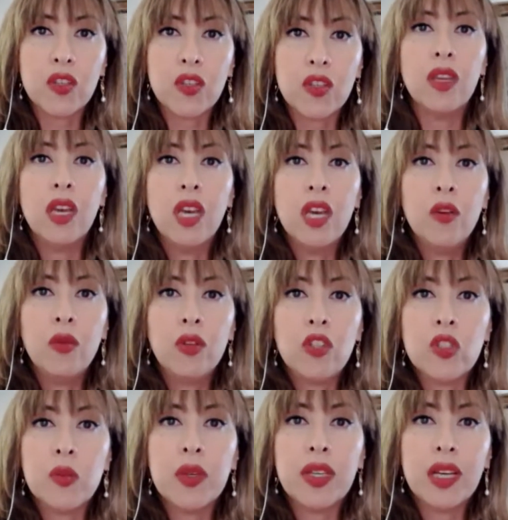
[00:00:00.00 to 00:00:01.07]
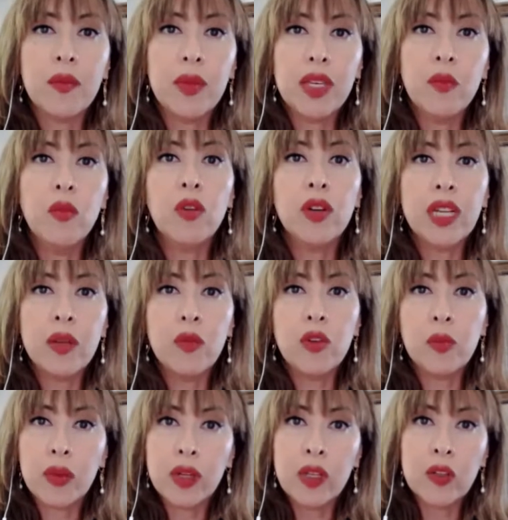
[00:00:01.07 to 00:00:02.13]
which is becoming more and more
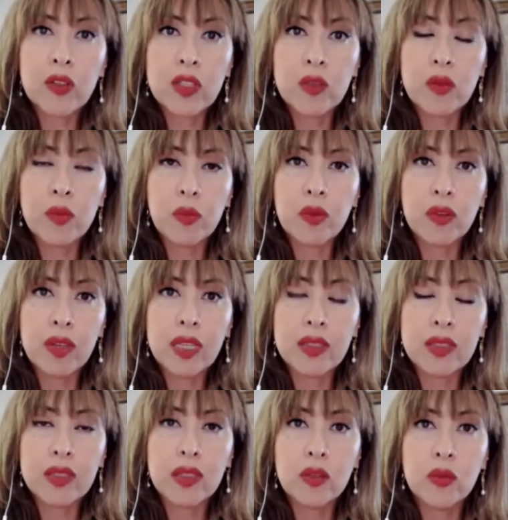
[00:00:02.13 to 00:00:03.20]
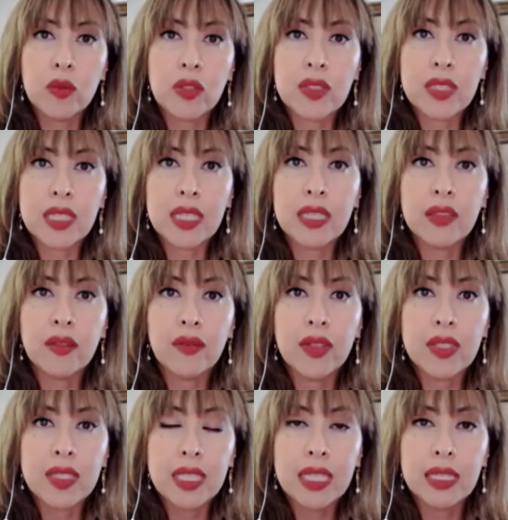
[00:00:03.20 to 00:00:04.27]
pronounced as we progress towards the end of
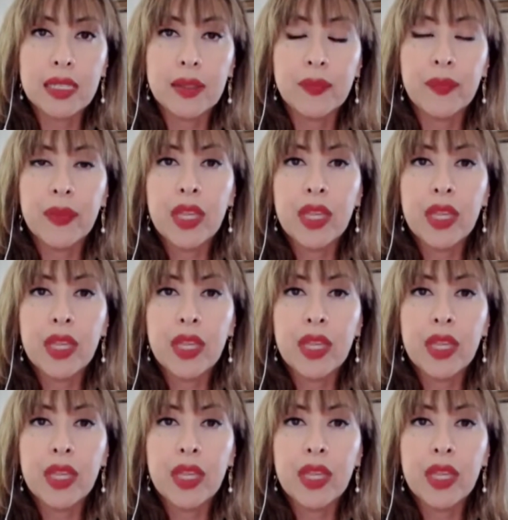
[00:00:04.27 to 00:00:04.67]
this year.